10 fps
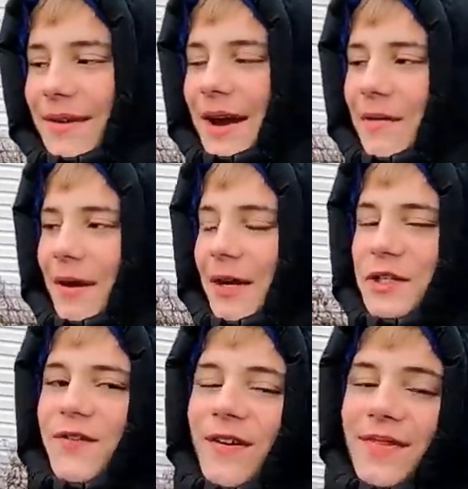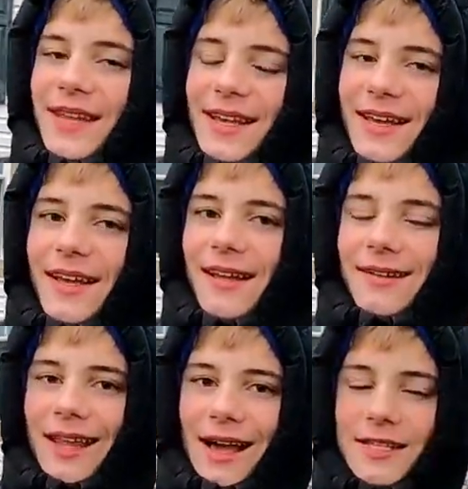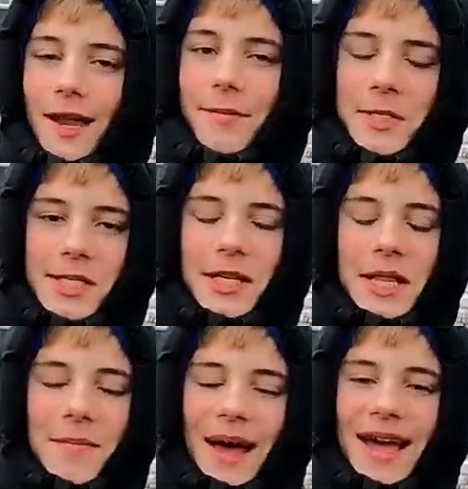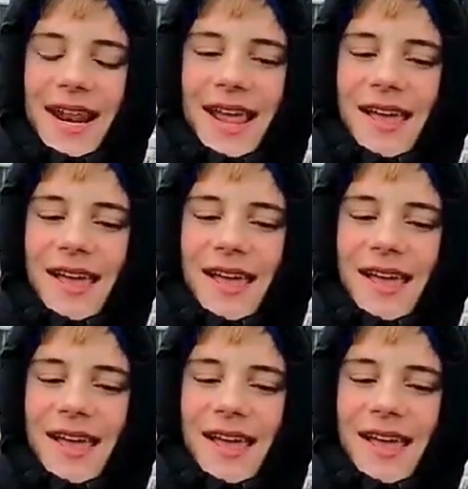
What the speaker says: we got 150 last time just in the bed,